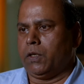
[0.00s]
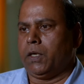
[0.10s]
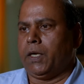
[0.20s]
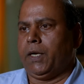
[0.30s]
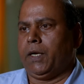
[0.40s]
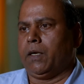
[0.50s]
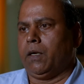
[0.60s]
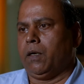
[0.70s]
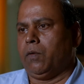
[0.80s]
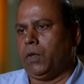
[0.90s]
like
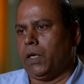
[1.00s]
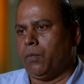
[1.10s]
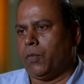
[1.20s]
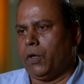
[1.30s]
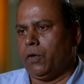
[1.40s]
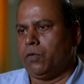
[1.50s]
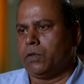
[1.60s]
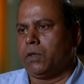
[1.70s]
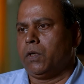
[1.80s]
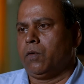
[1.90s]
uh, we have
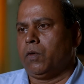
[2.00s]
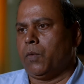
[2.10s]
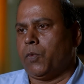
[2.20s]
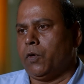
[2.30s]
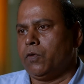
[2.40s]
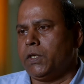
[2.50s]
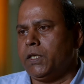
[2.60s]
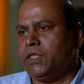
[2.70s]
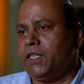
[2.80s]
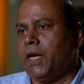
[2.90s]
produced we are
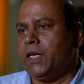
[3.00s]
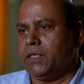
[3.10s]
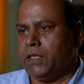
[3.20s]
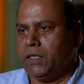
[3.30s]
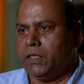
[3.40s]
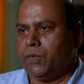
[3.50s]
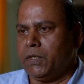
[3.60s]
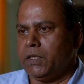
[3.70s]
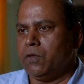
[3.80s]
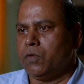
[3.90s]
producing G I series
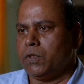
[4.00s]
machine,